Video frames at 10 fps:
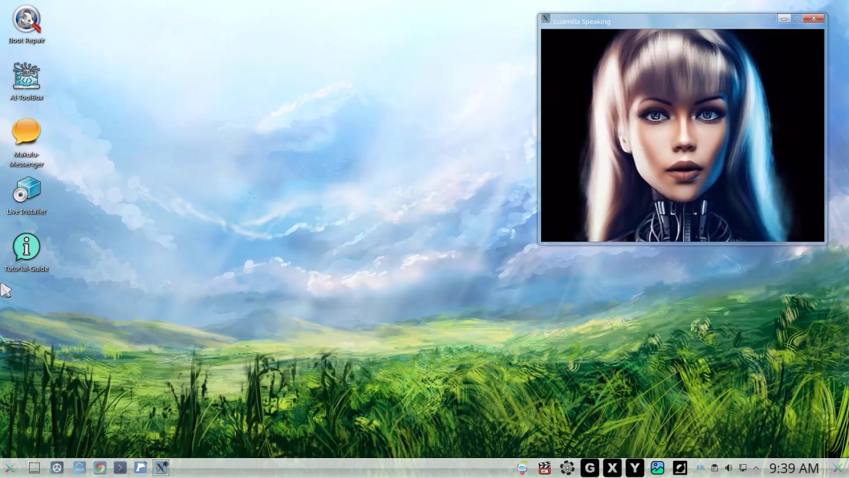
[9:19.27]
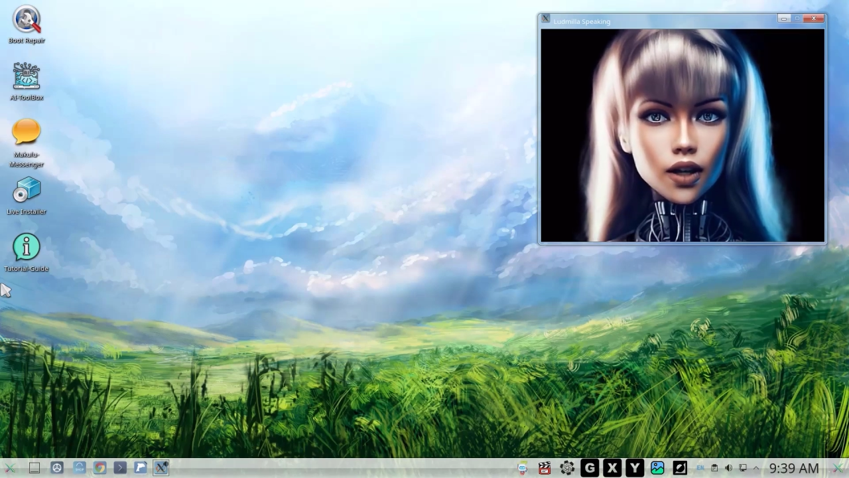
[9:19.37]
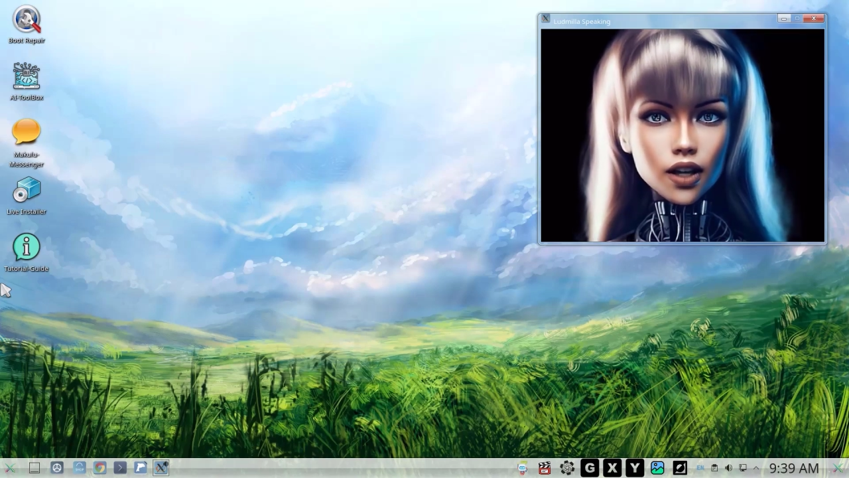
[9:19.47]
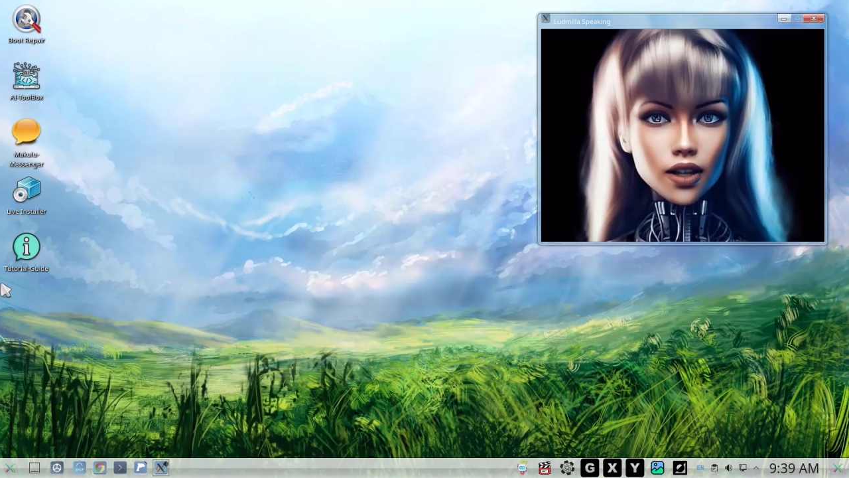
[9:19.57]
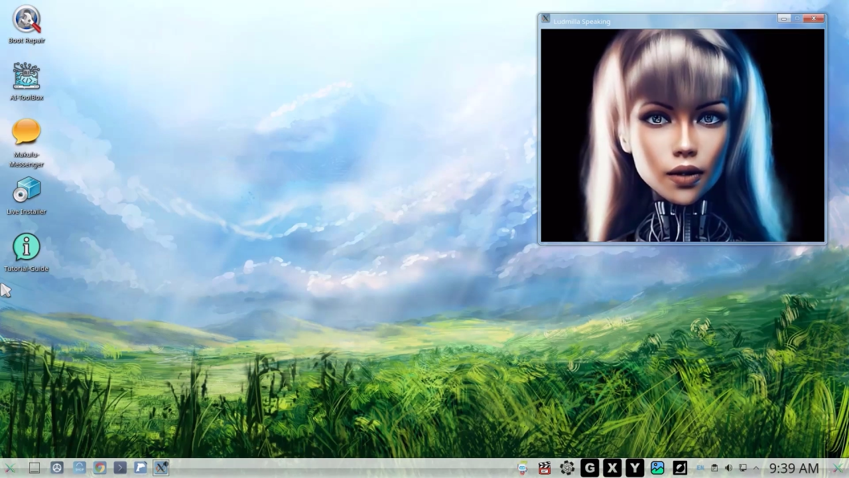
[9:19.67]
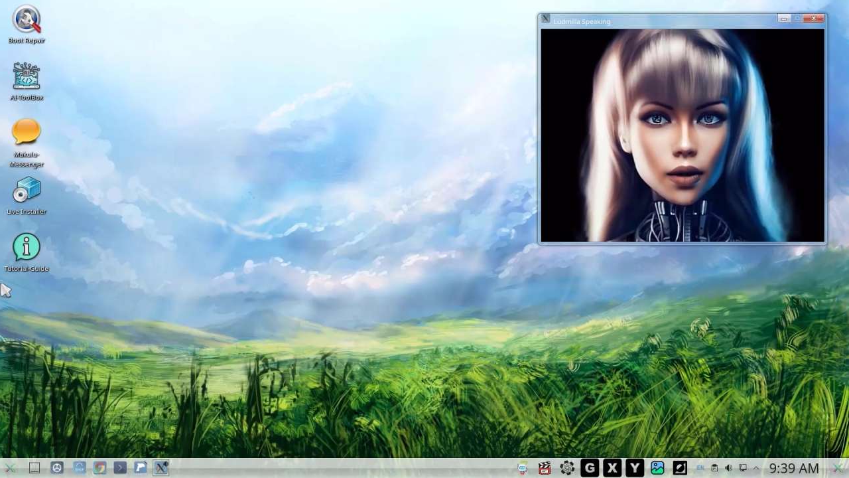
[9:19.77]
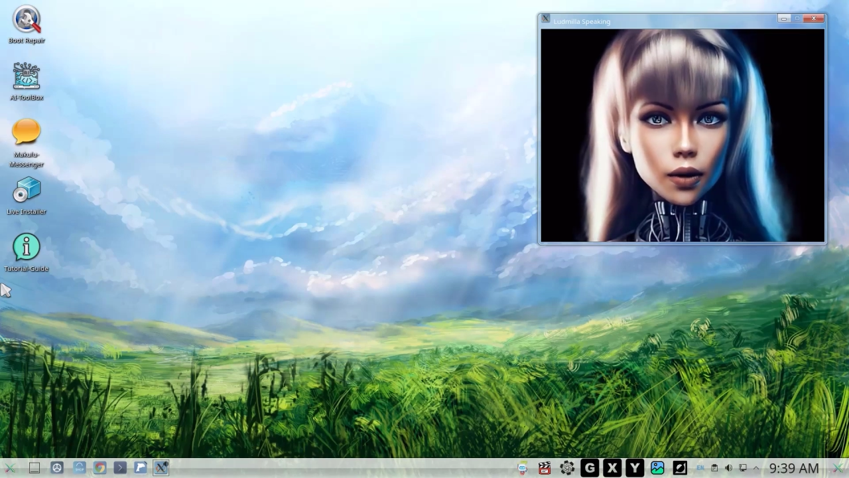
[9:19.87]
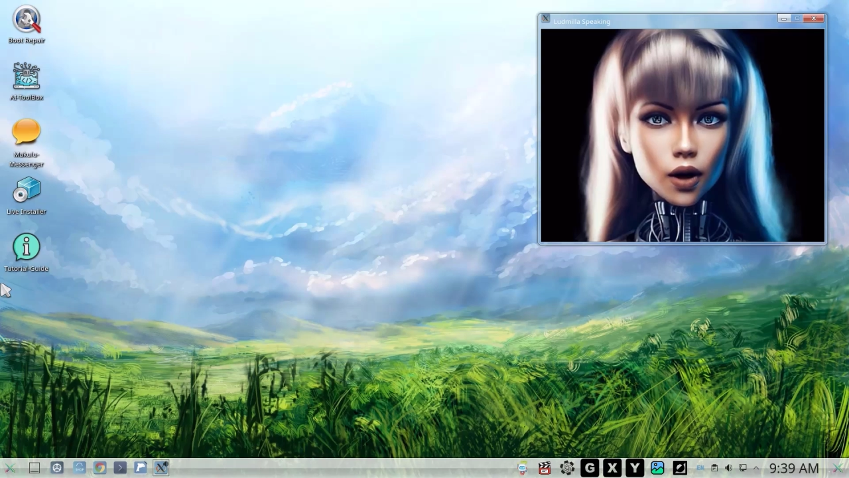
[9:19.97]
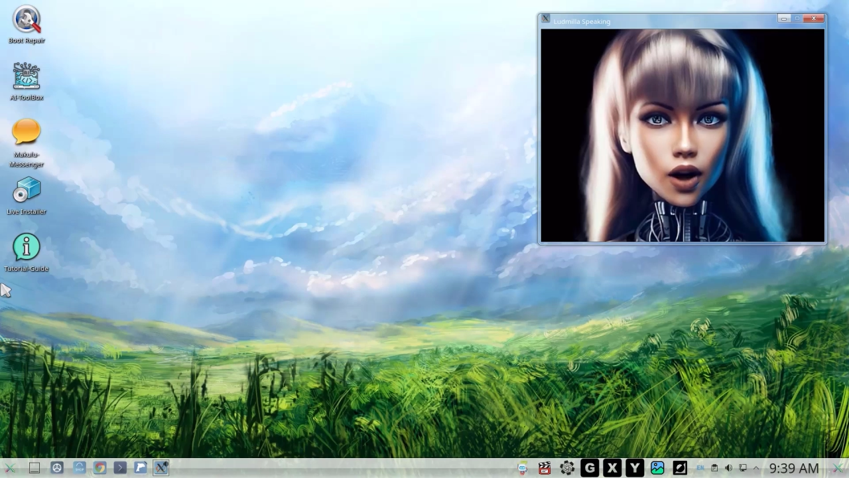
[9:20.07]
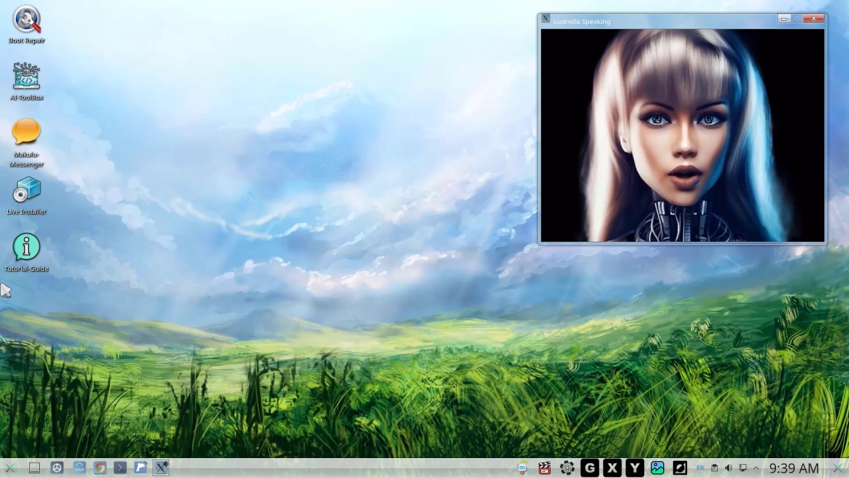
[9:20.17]
in the early
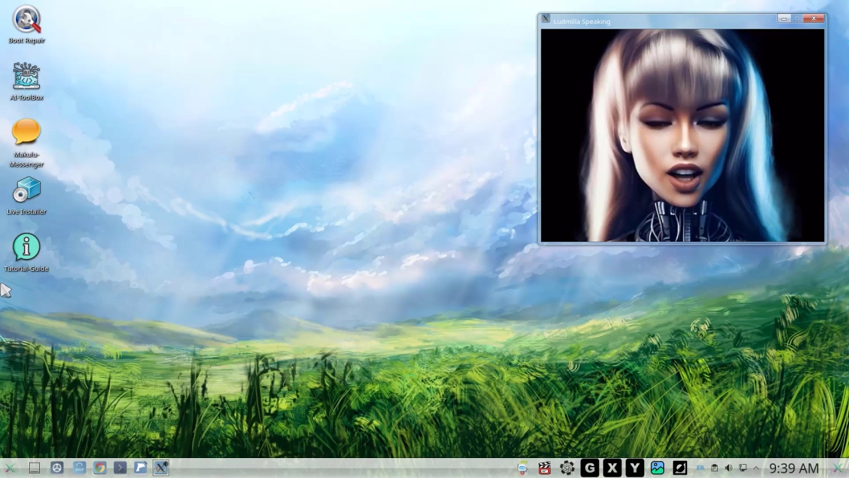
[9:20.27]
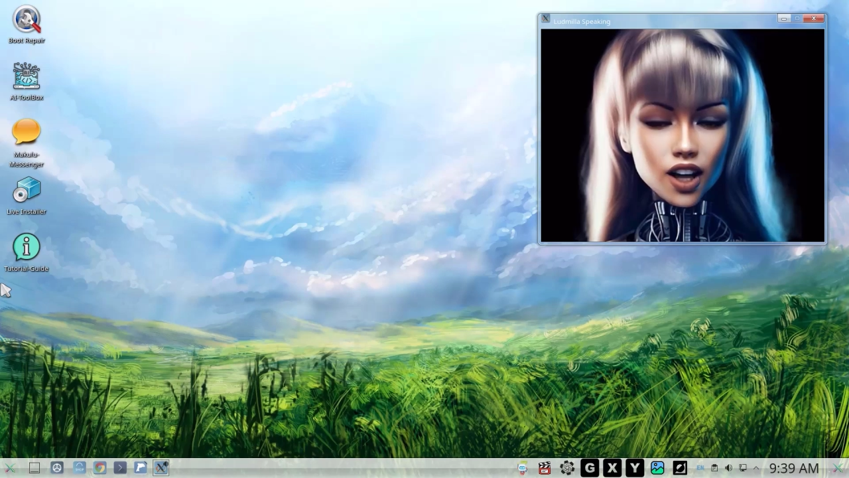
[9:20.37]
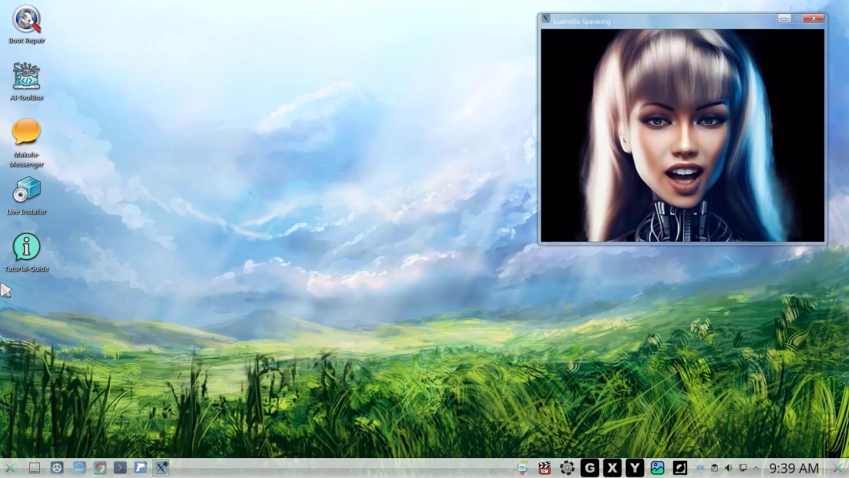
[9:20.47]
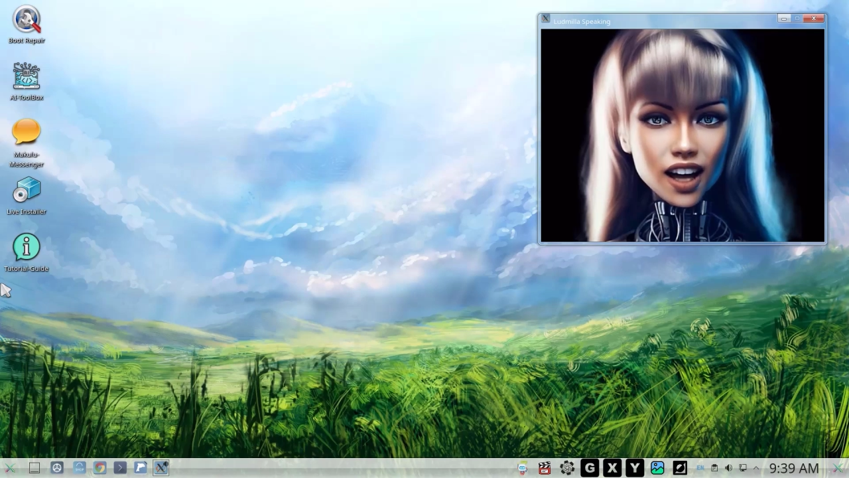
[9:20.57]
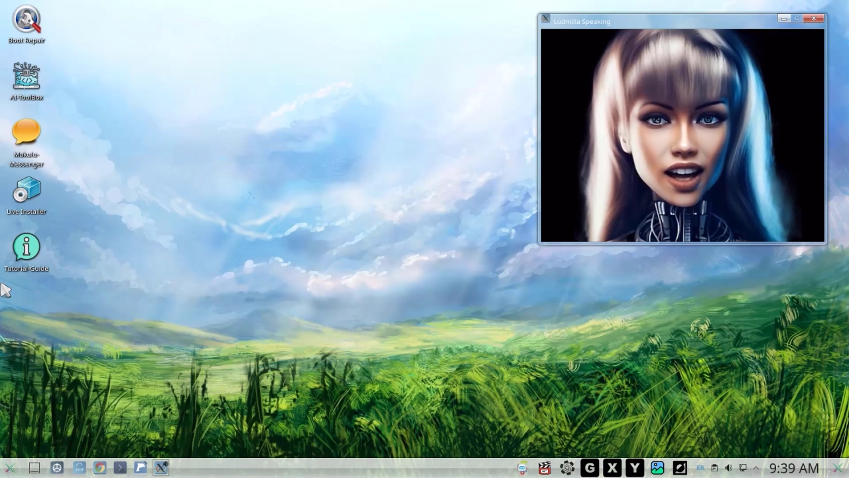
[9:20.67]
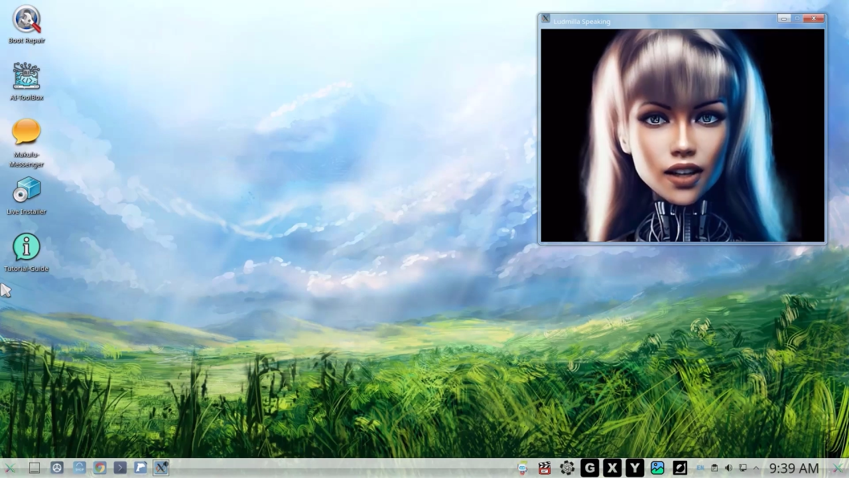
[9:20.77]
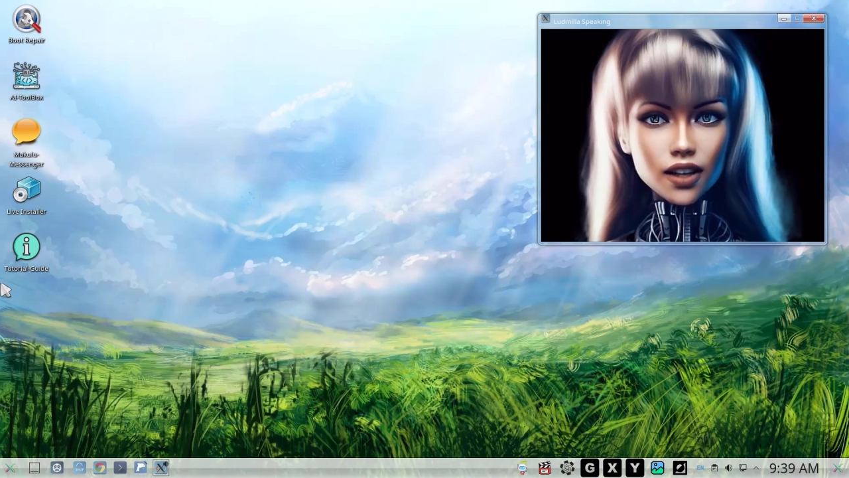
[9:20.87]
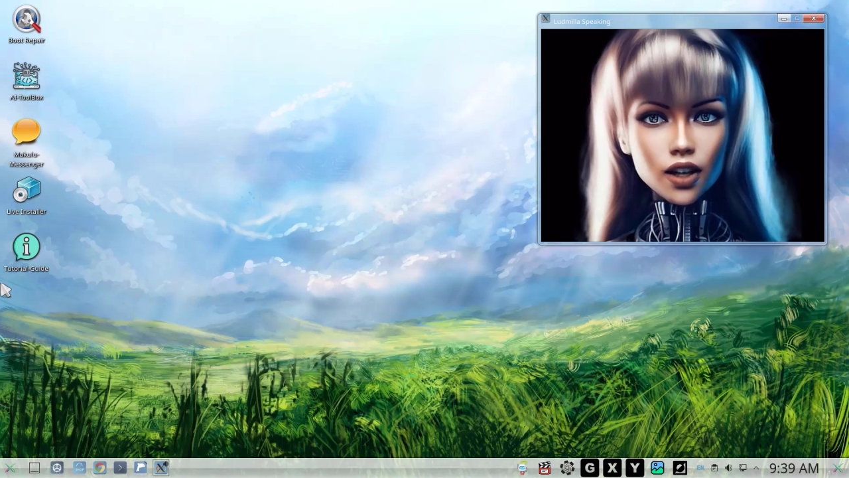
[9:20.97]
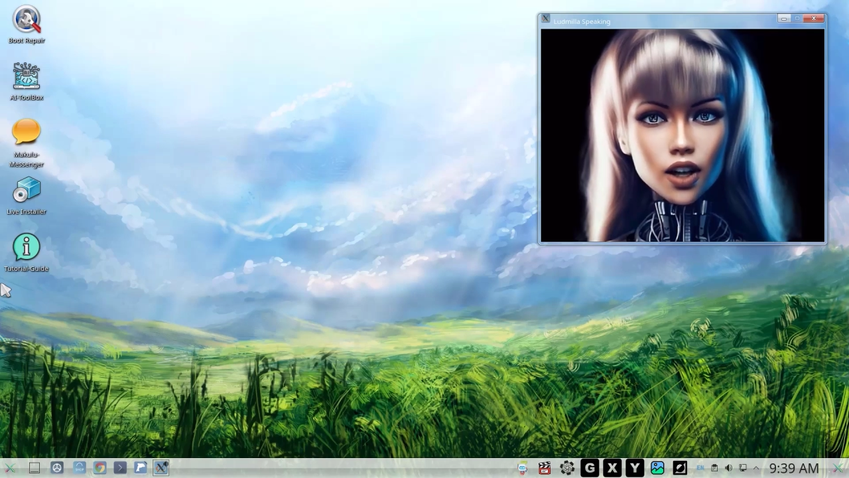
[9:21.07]
20th century.